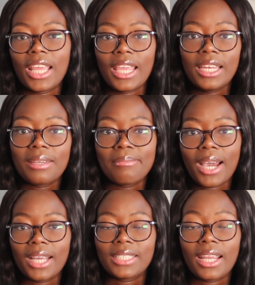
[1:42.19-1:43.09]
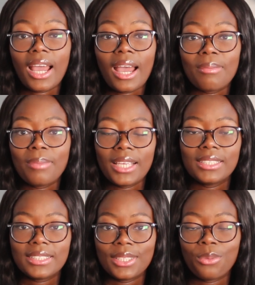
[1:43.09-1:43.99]
an in demand and high paid
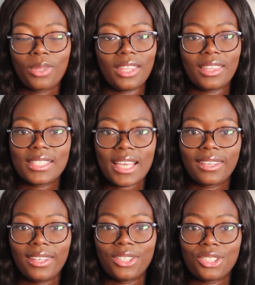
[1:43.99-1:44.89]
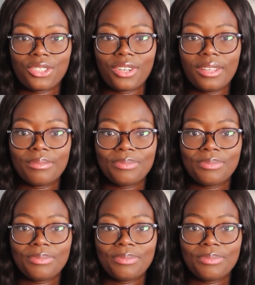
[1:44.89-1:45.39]
skill within the tech industry.